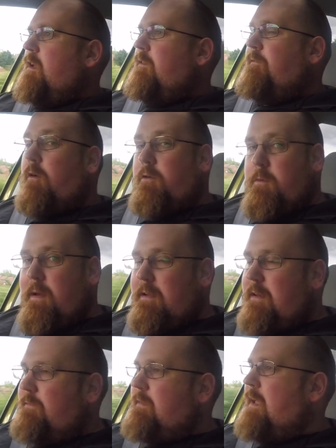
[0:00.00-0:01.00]

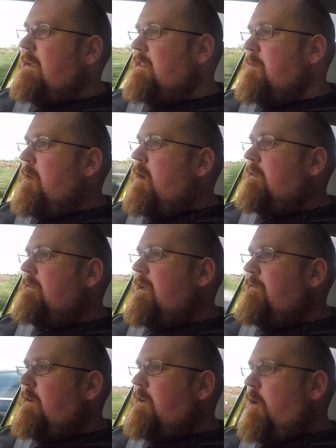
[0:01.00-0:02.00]
Volkswagen have taken the Mark
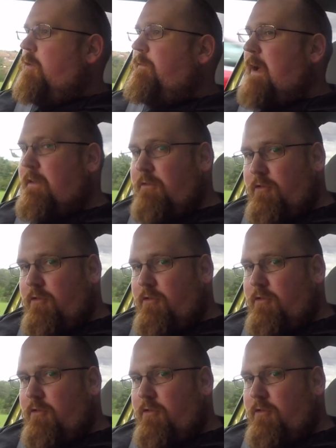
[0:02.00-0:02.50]
7 Golf and